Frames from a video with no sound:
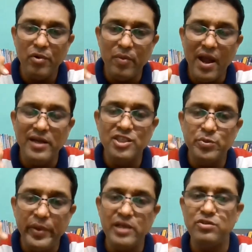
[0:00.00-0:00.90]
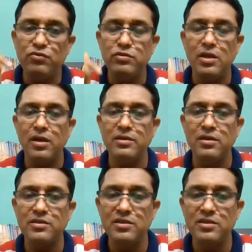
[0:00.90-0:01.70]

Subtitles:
provide space to the learners,